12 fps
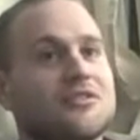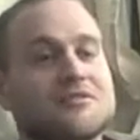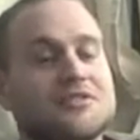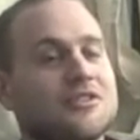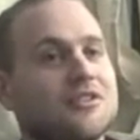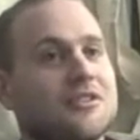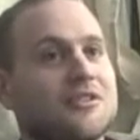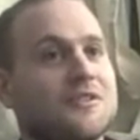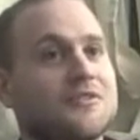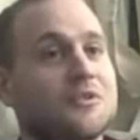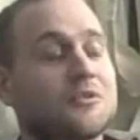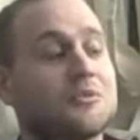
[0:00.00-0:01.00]
you, you know if
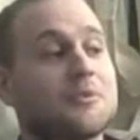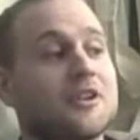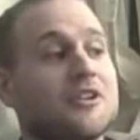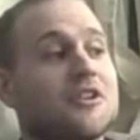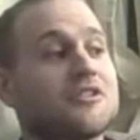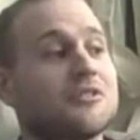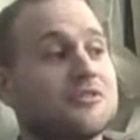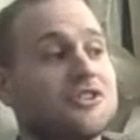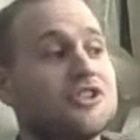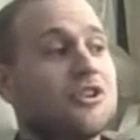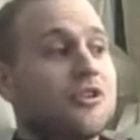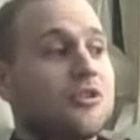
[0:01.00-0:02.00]
someone's being an asshole to
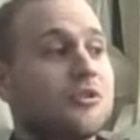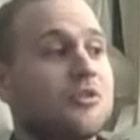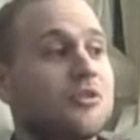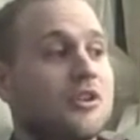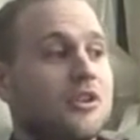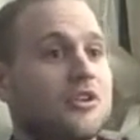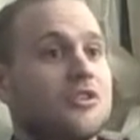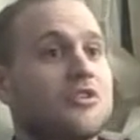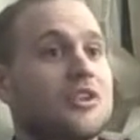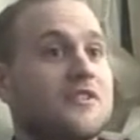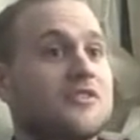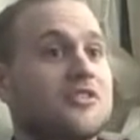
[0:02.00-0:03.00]
you, you'd
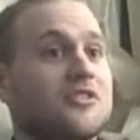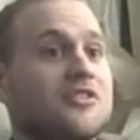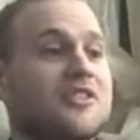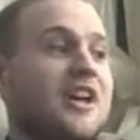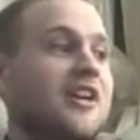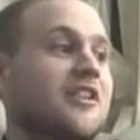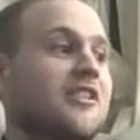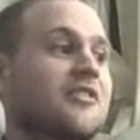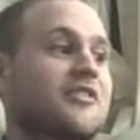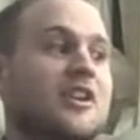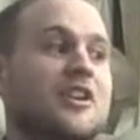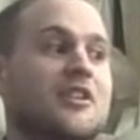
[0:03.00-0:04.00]
have to just stand there and
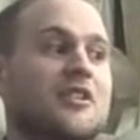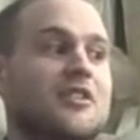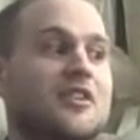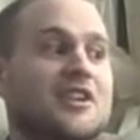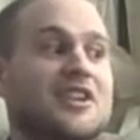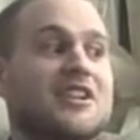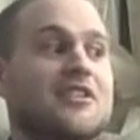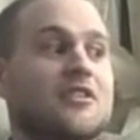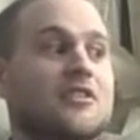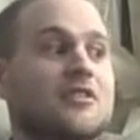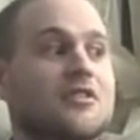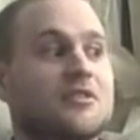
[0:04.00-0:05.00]
take it like an idiot
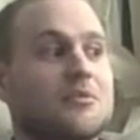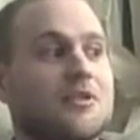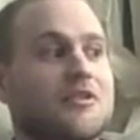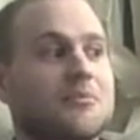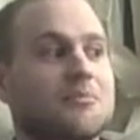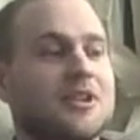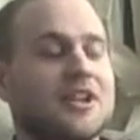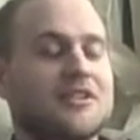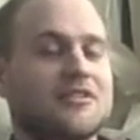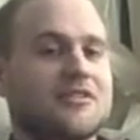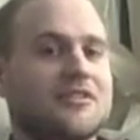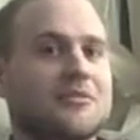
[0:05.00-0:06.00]
wearing plate
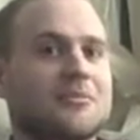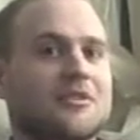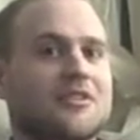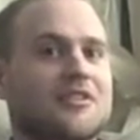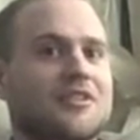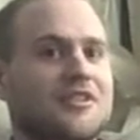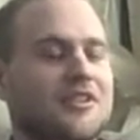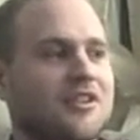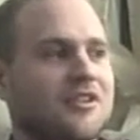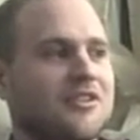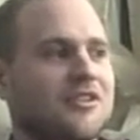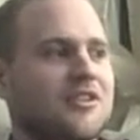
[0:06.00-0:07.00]
armour
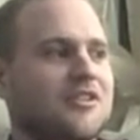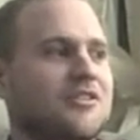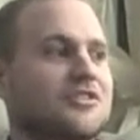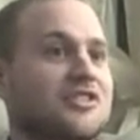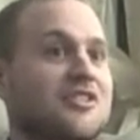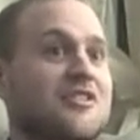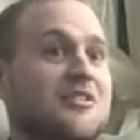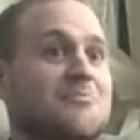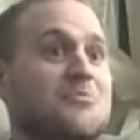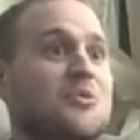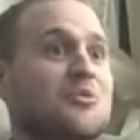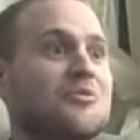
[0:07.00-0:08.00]
because you can't
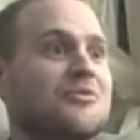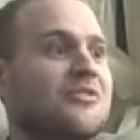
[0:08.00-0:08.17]
move.